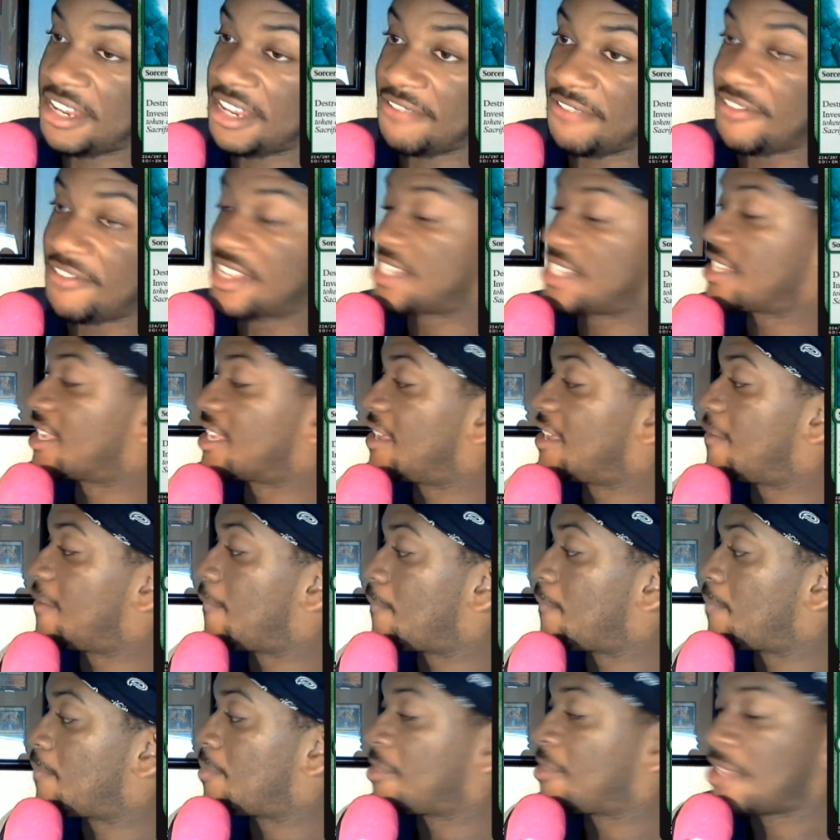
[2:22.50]
and investigate.
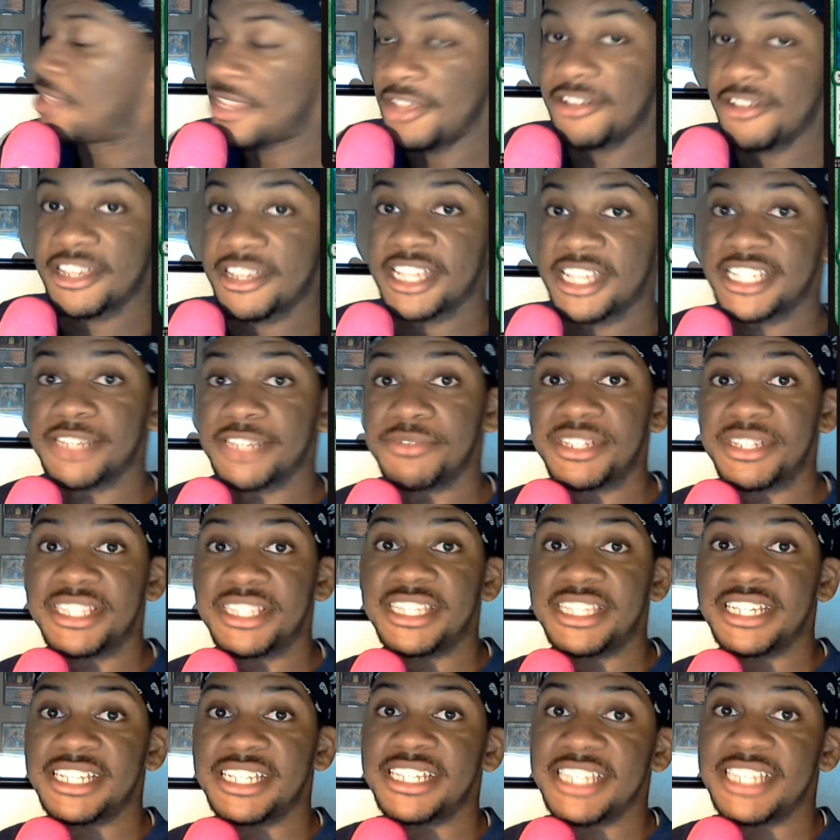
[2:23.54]
Okay, so it's
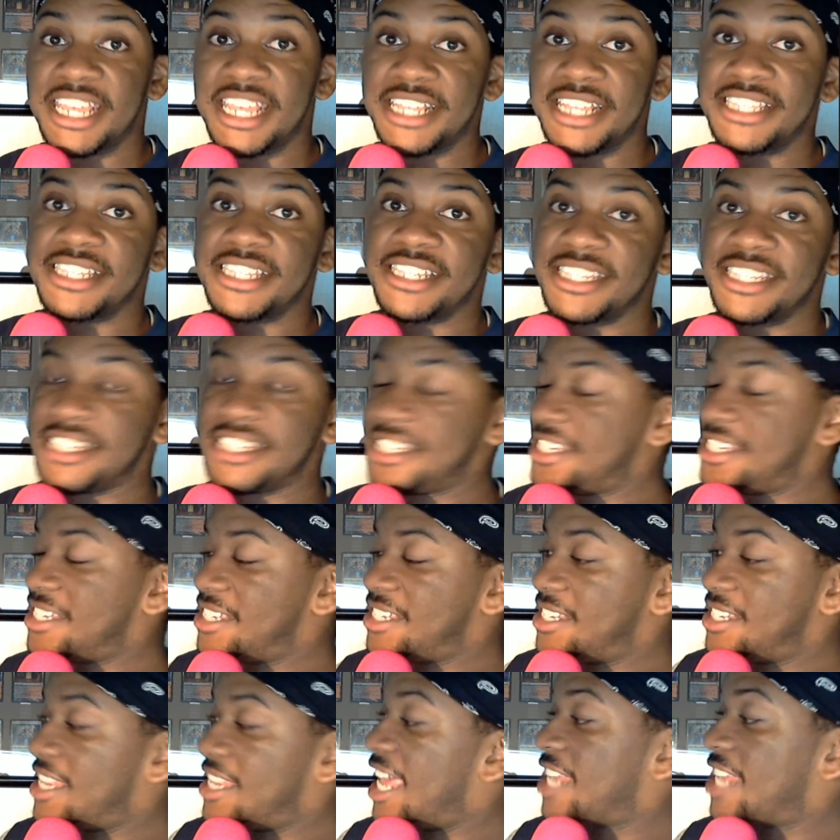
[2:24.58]
this set's
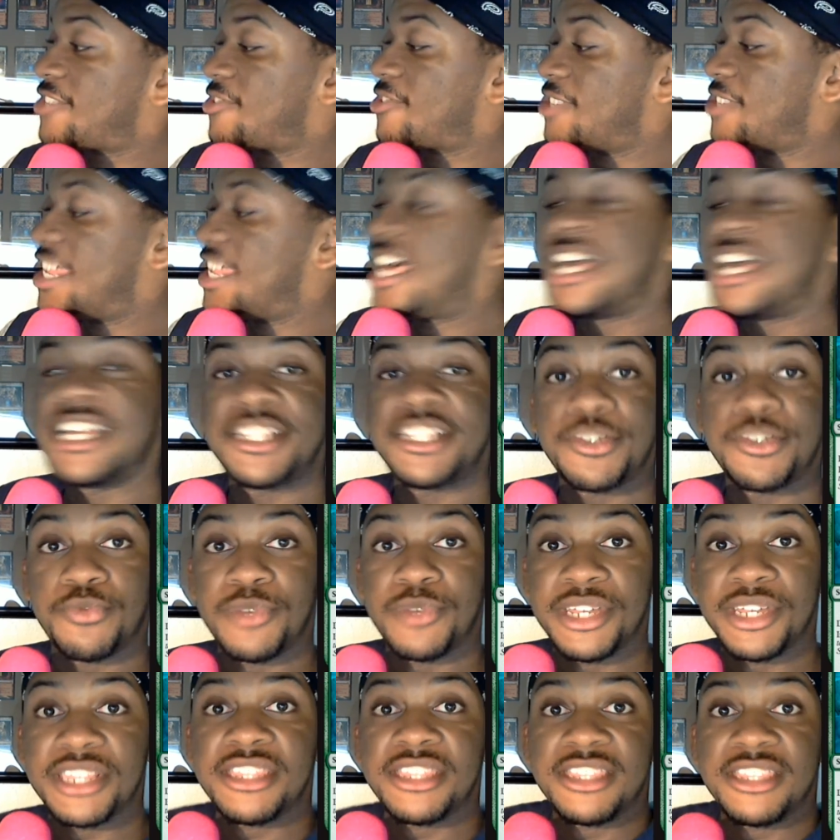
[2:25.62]
naturalized
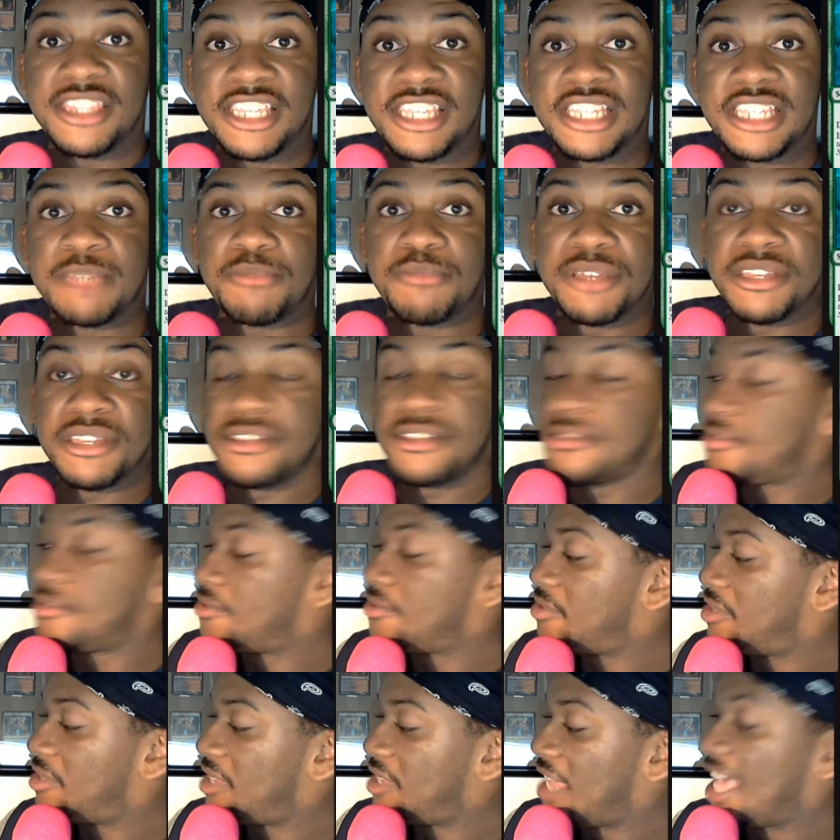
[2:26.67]
with the spin.
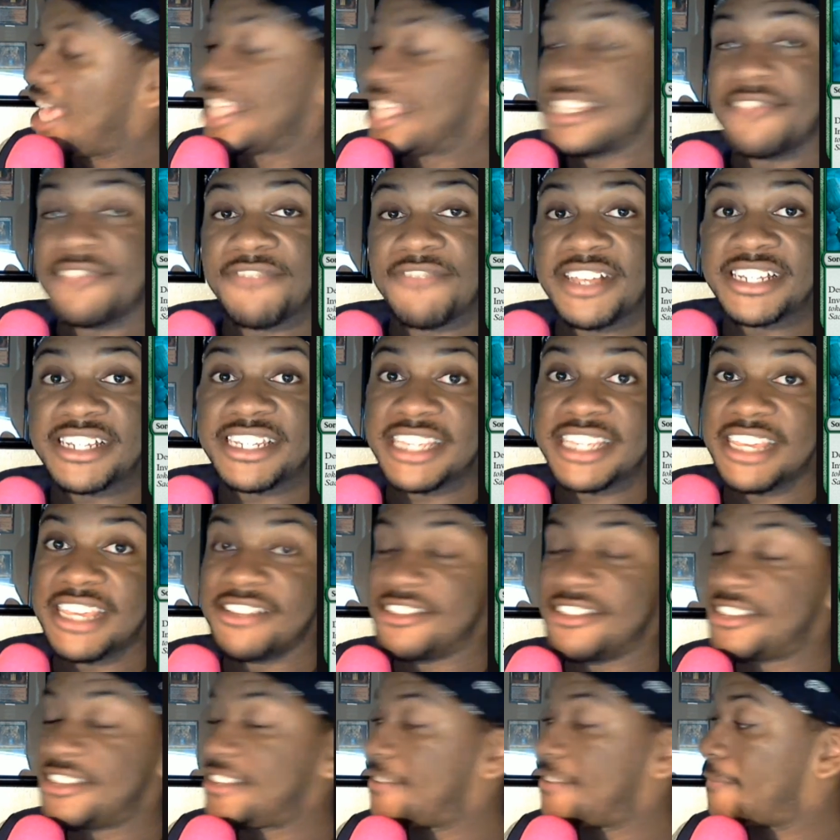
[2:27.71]
It has investigate
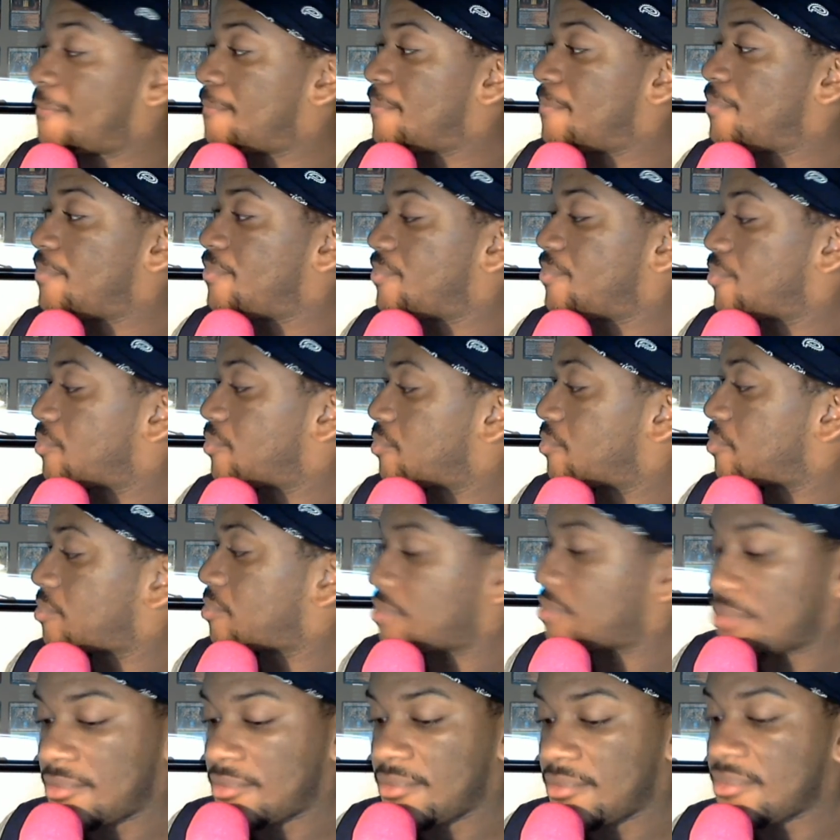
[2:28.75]
on it.
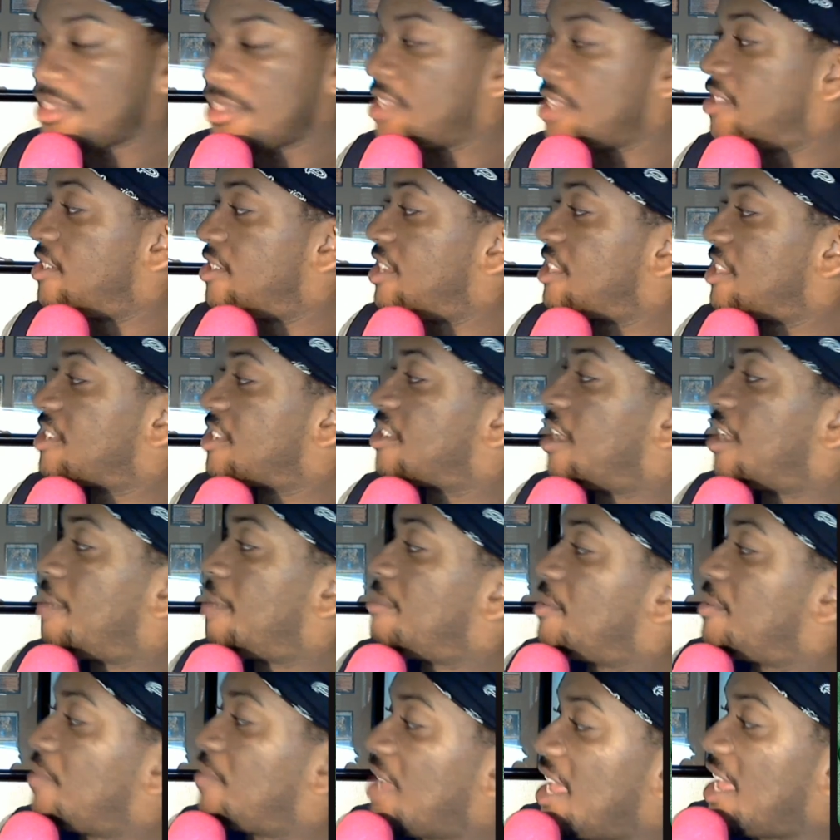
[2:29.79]
Another
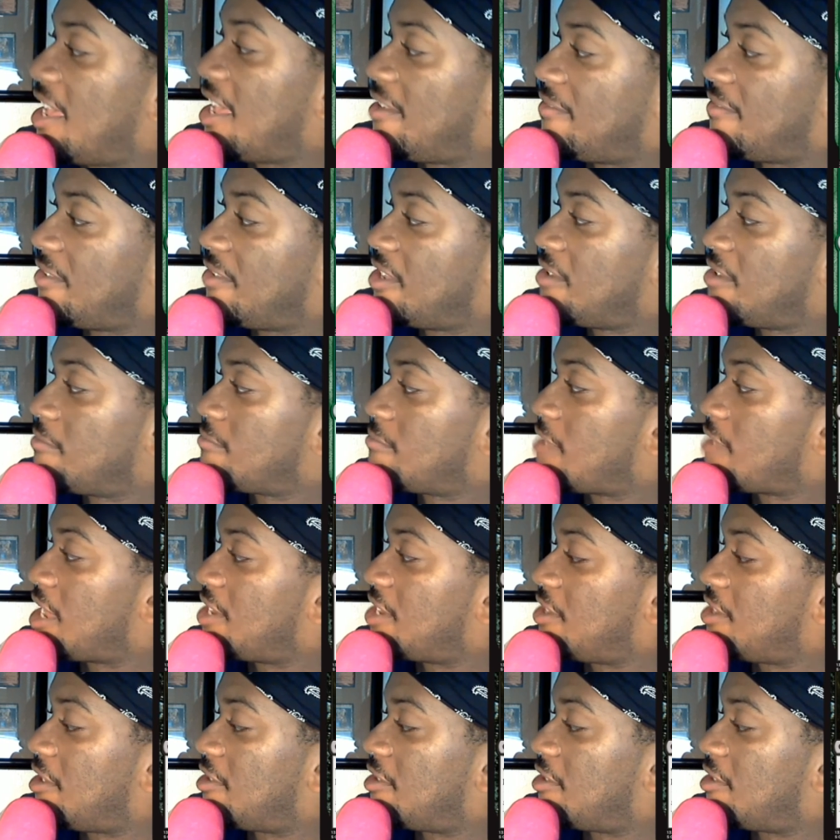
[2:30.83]
common, we have Rotten